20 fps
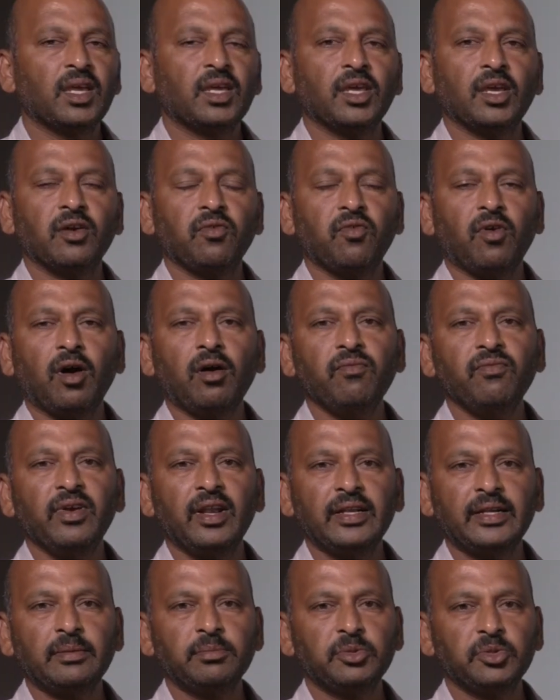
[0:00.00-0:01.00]
A warm
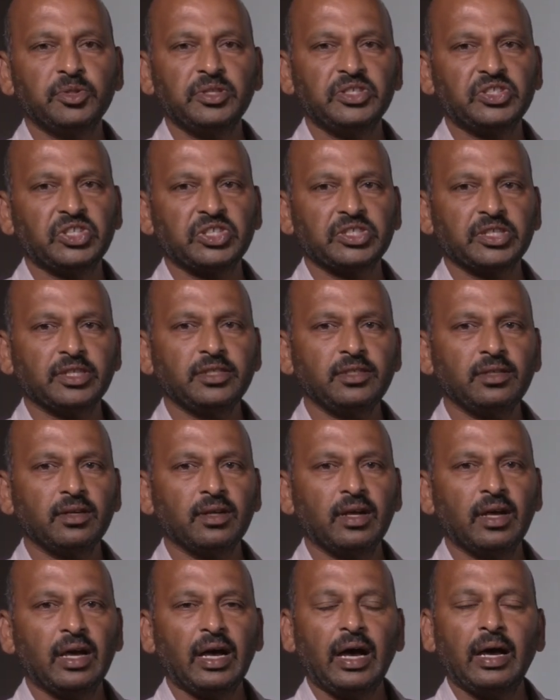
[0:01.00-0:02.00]
welcome to this session.
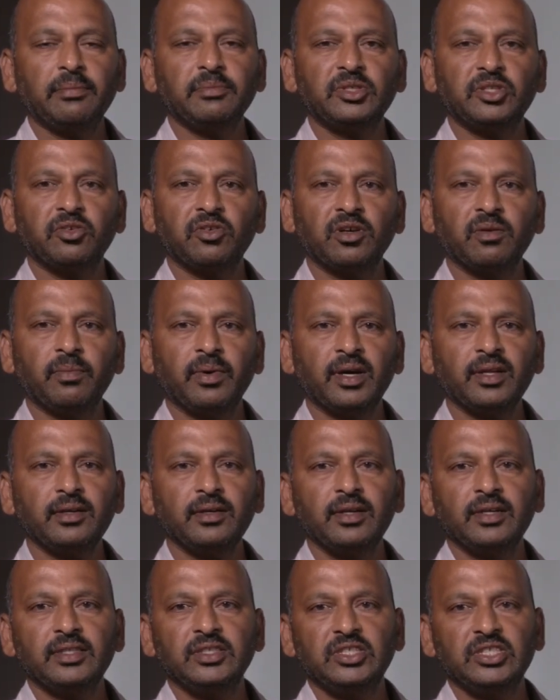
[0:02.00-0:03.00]
I am G.Sivakumar,
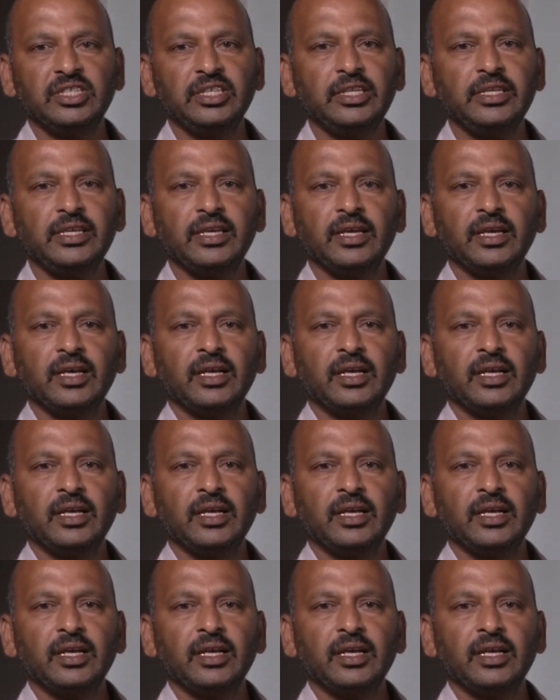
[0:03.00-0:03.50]
G,